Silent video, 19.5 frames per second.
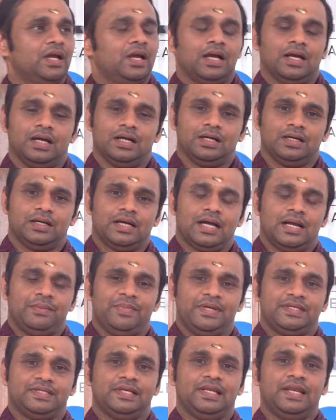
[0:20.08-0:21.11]
I'm
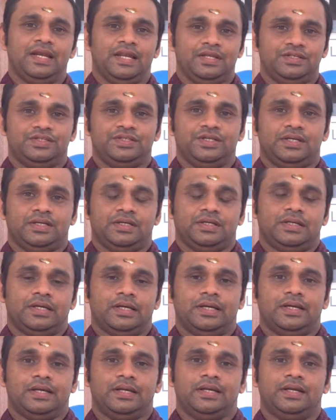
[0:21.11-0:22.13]
basically an engineer
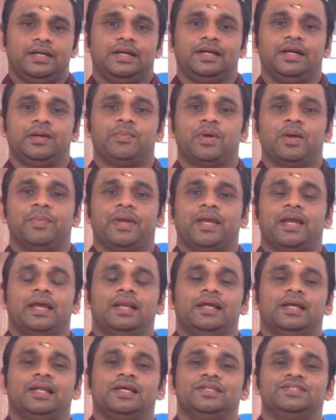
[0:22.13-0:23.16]
and I did my
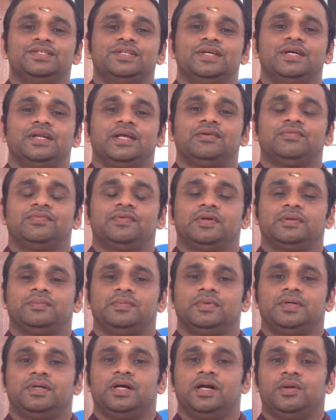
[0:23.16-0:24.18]
mechanical engineering from
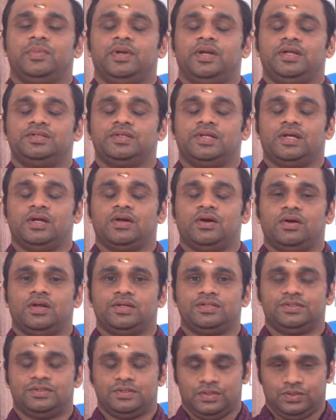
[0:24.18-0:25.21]
Government Engineering College,
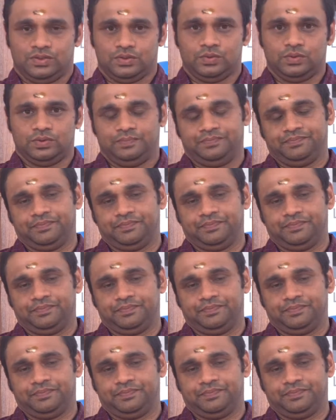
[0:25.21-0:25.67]
Thrissur,